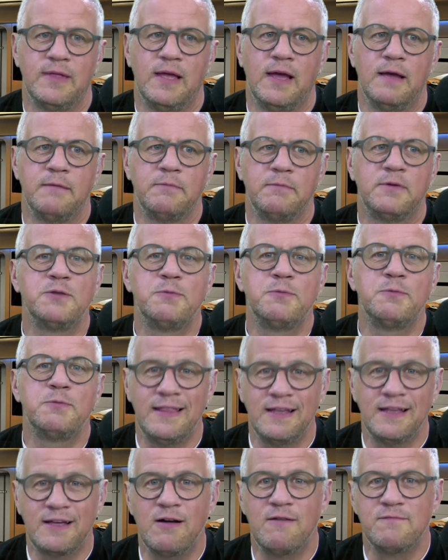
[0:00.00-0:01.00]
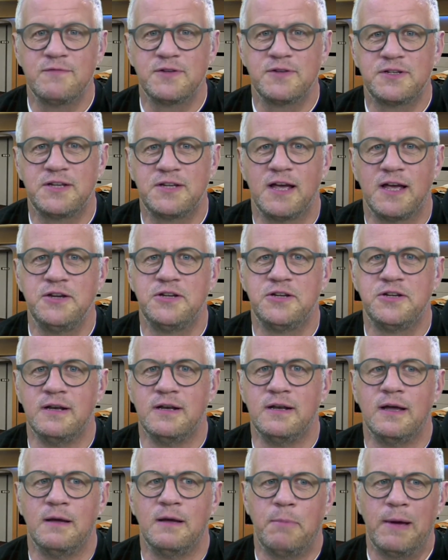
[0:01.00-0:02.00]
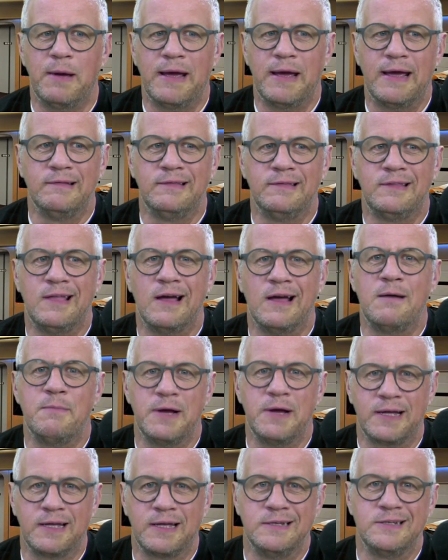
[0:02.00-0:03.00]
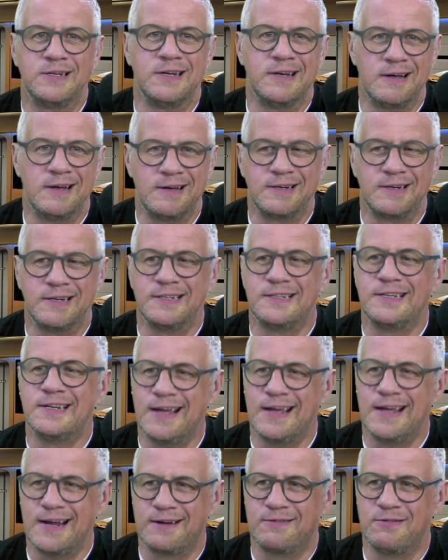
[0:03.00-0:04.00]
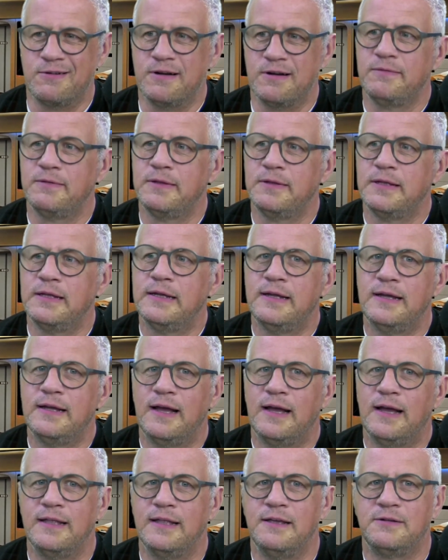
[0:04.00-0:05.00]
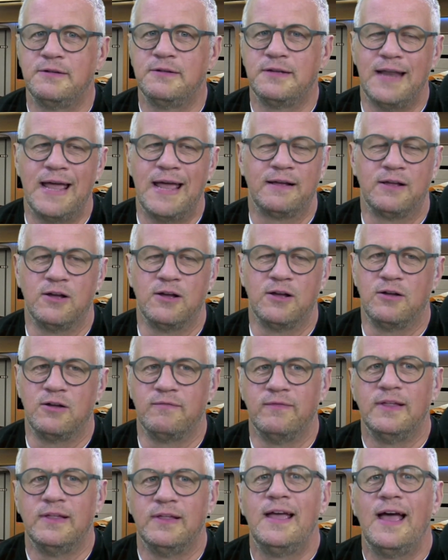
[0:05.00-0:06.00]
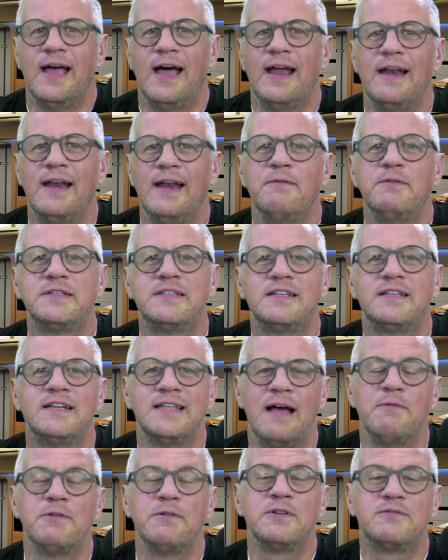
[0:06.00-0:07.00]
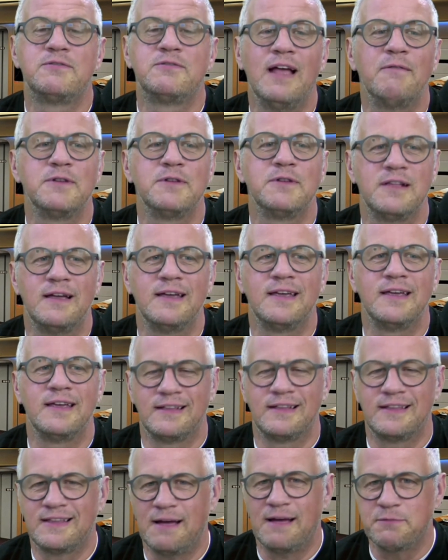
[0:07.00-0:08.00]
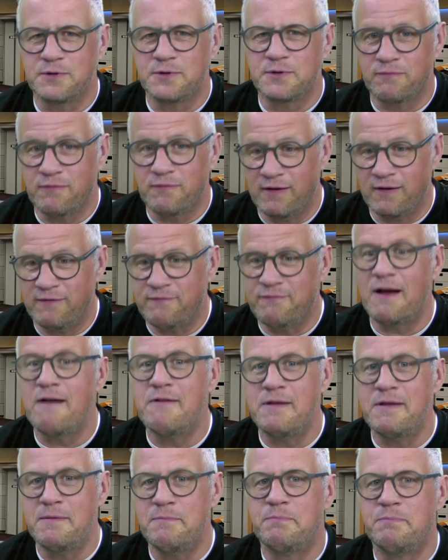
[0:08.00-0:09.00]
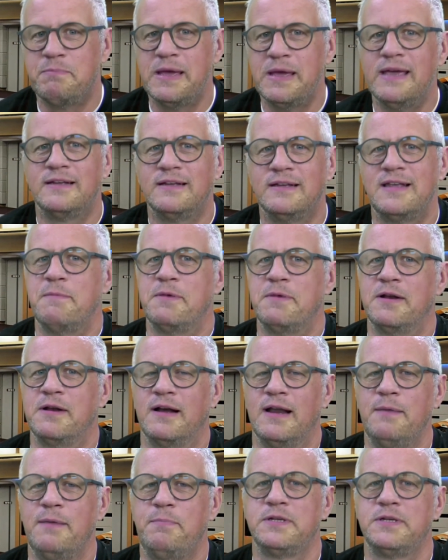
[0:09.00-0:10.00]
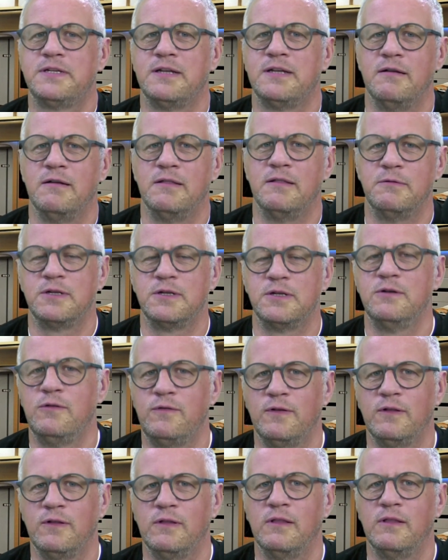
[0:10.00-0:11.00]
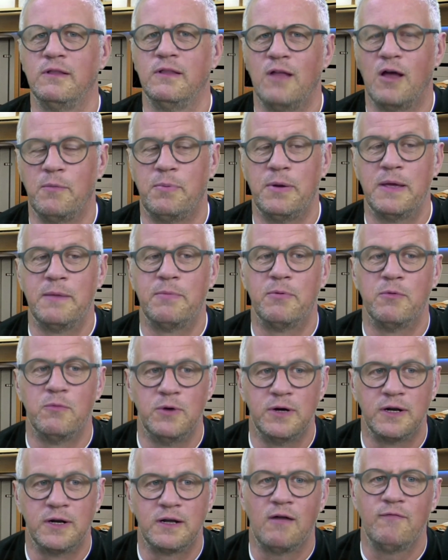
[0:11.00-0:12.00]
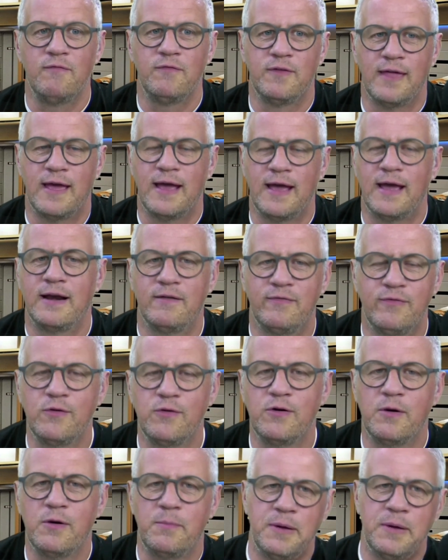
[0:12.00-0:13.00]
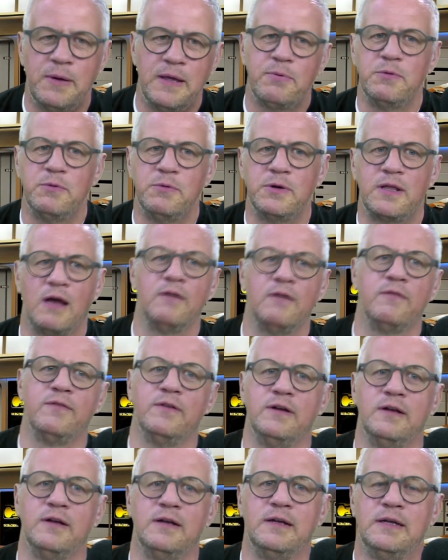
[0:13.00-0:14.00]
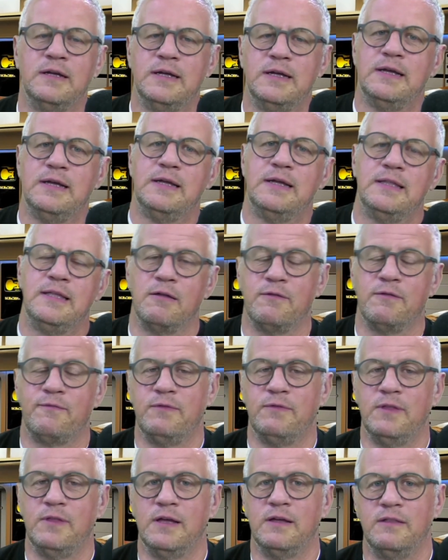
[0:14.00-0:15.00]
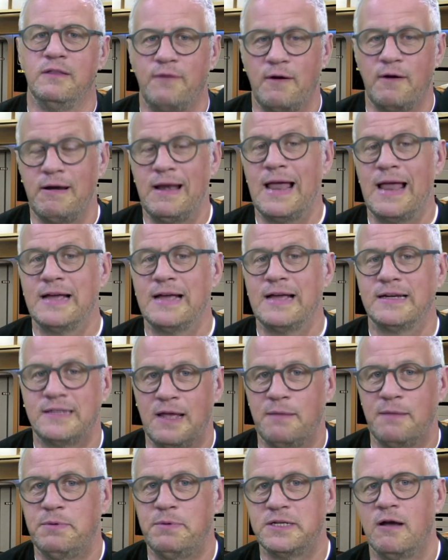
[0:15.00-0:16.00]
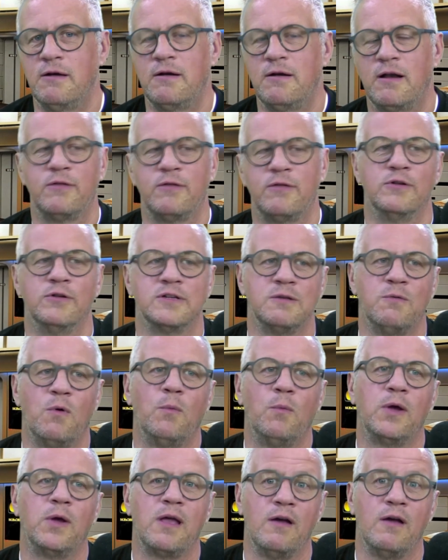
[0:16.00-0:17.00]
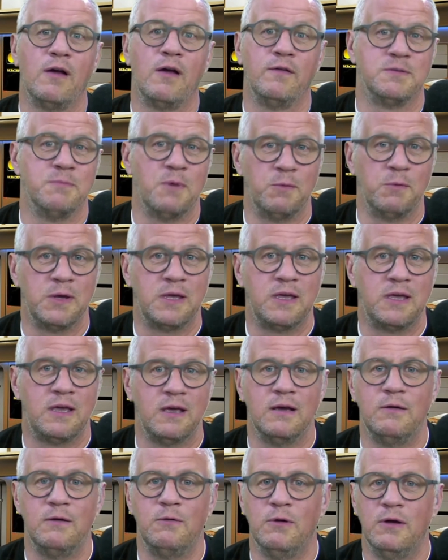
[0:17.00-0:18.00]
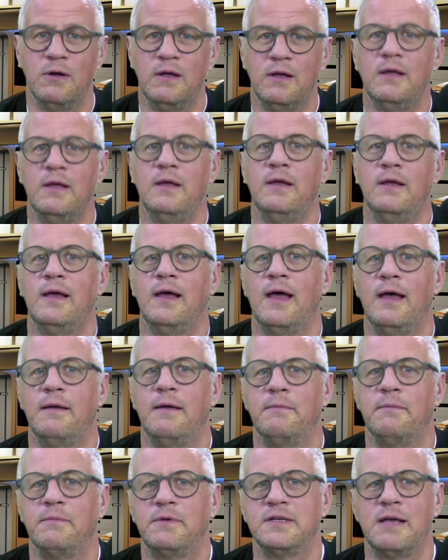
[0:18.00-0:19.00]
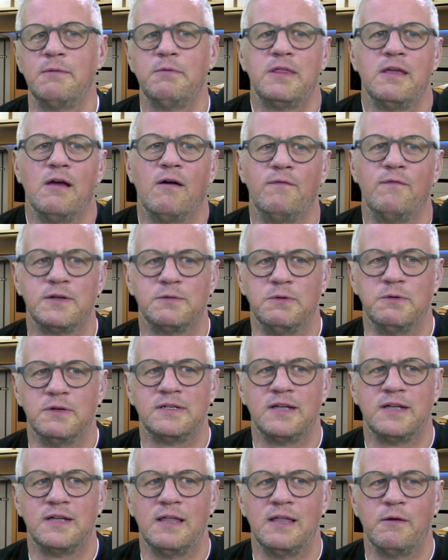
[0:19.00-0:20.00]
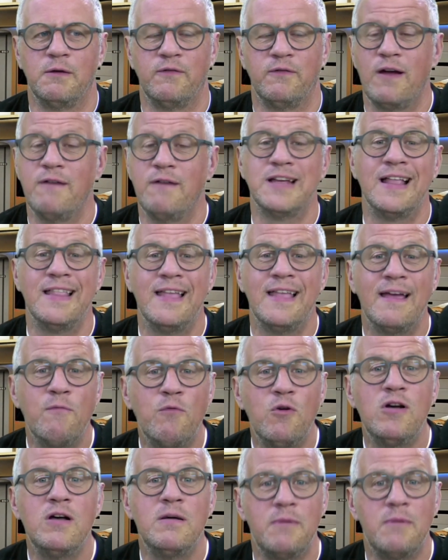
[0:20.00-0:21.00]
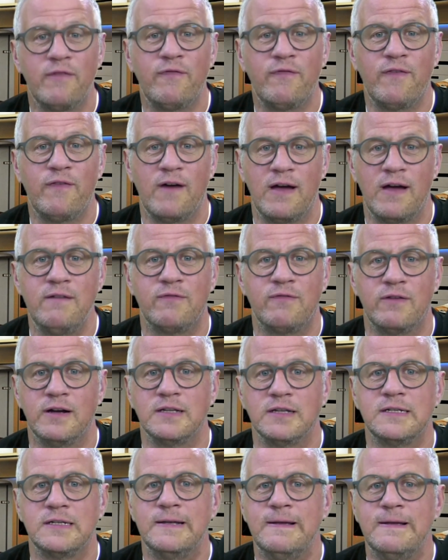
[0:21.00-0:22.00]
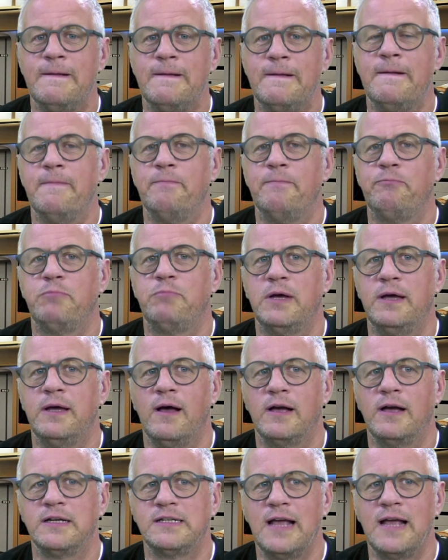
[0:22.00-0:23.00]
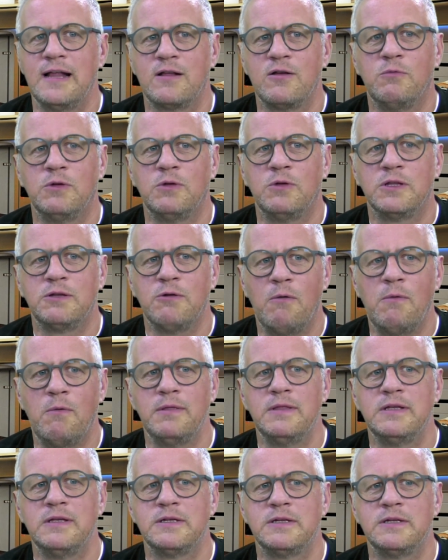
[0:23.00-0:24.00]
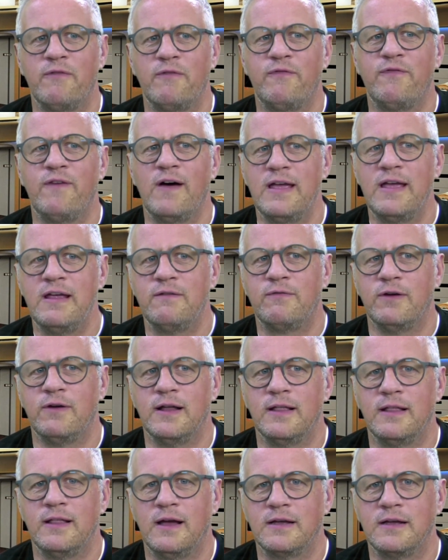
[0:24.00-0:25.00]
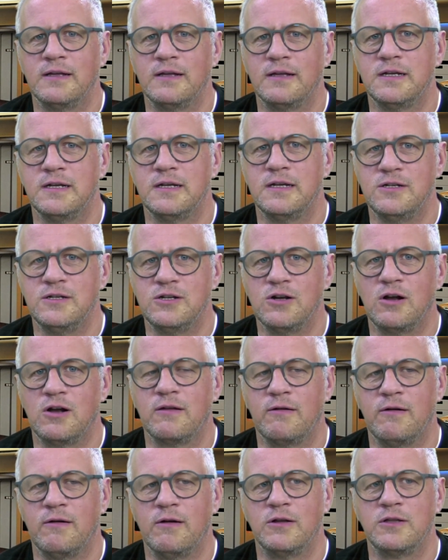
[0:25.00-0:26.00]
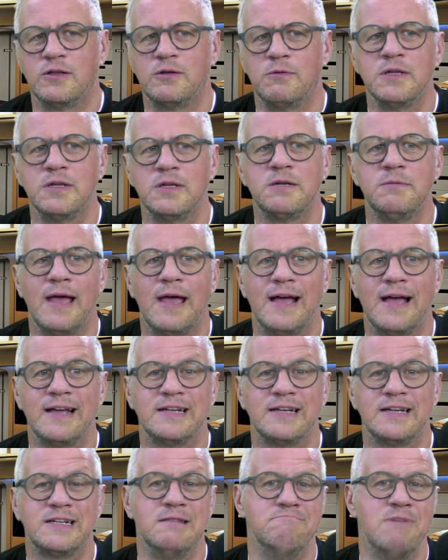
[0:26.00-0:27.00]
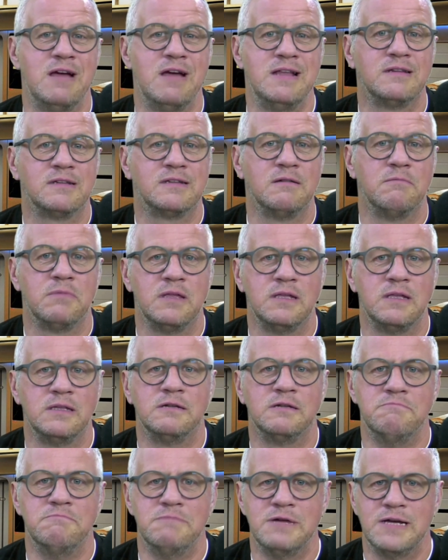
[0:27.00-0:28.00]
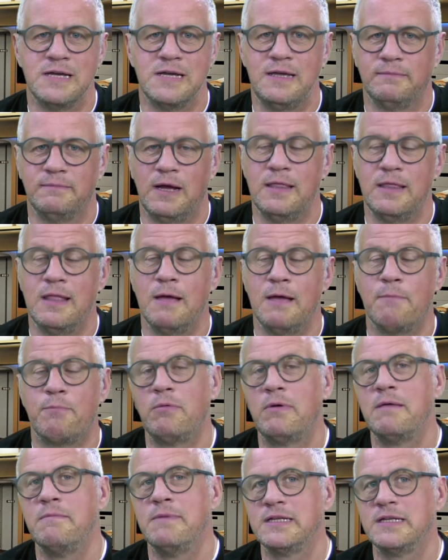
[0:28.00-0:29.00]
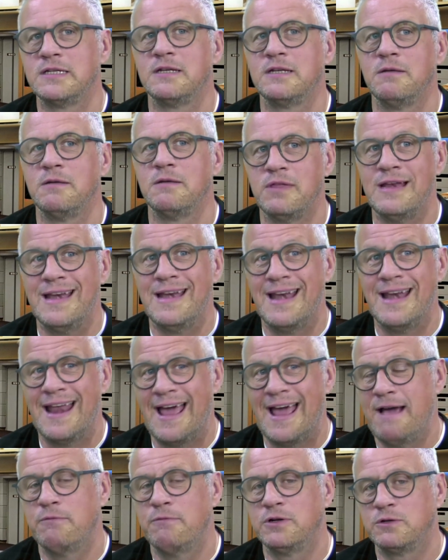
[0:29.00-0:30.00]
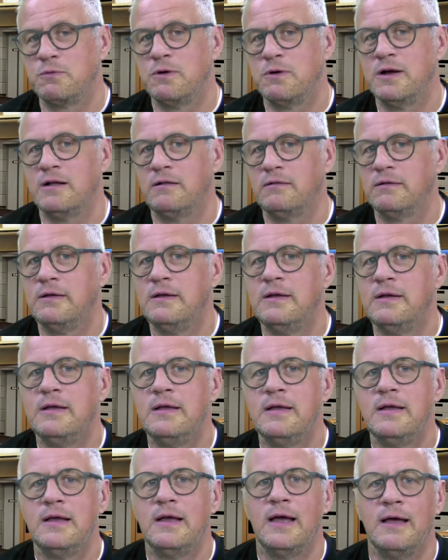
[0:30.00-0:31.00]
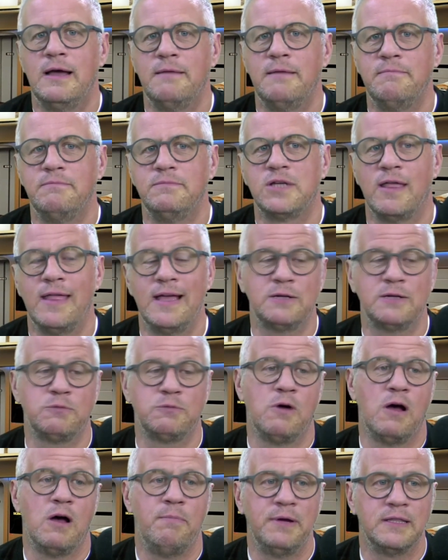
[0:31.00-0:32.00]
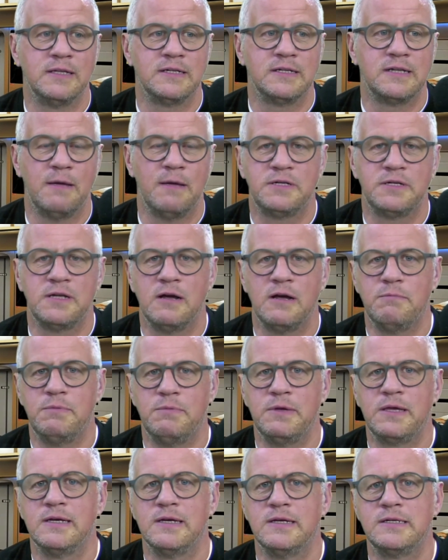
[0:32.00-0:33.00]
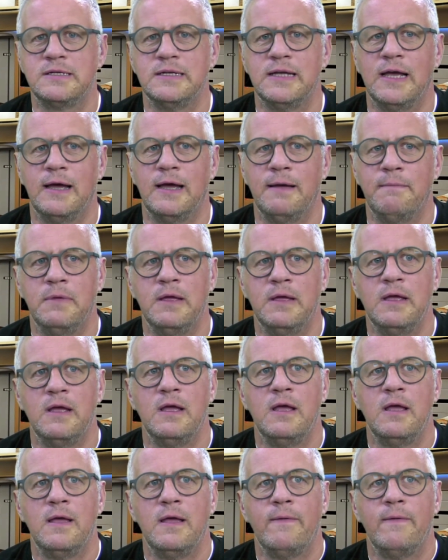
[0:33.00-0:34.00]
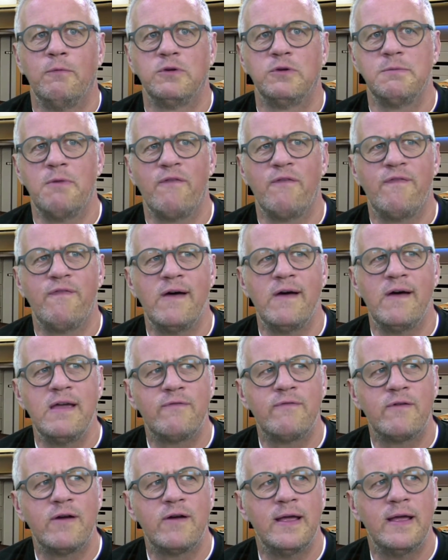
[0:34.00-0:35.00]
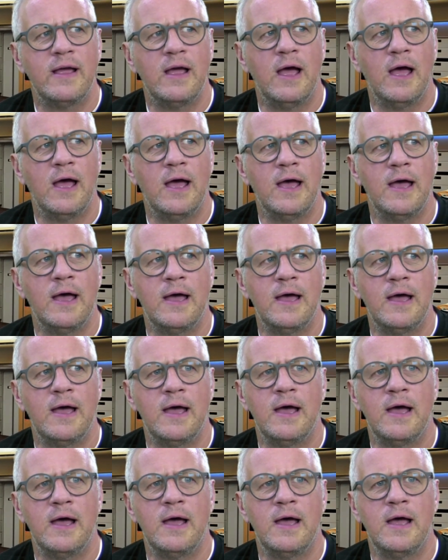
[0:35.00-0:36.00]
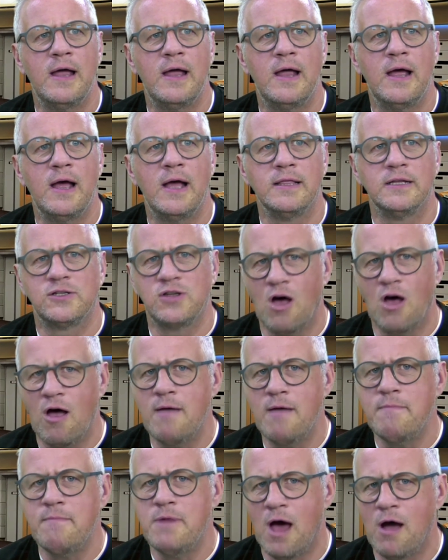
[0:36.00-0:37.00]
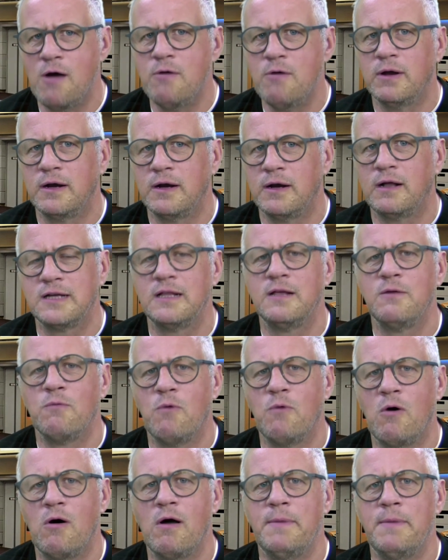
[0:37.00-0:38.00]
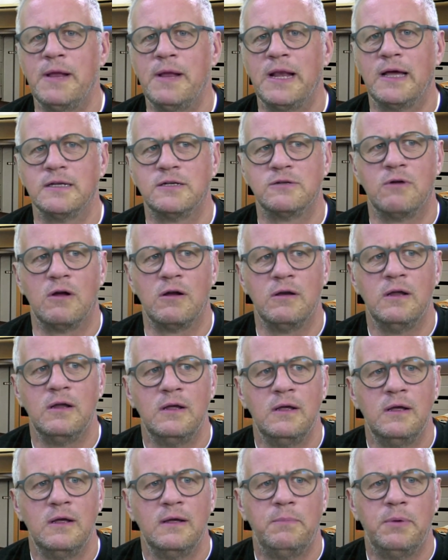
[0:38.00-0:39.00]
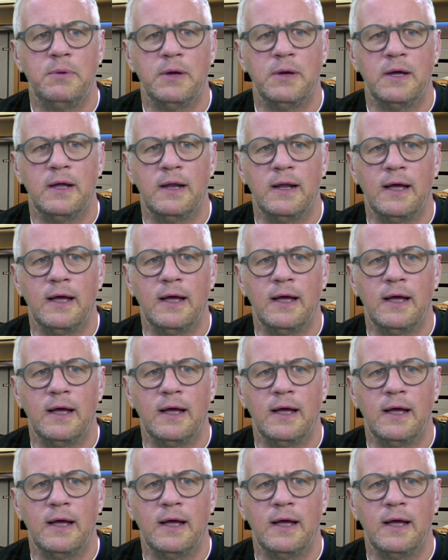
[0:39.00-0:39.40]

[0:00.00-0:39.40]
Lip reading: because we had the conversation about Darmok and Janard at Tanagra, and you said, "Nat gone." And it was because that was a very big seminal episode. There was an awful lot of people would have gone for that, and I thought people would go for, the very last episode. I thought someone would go for something with Q, because they were the obvious ones, so they were favourites, and they were my favourites. But I sat and thought, well, do I want one that's my favourite that I can sit and jolly through, or do I want something that actually meant something to me, and that probably means something now as well? So that's why I picked this episode, because. Was it my favourite? At the time, no, and I'll tell you why a bit later on. But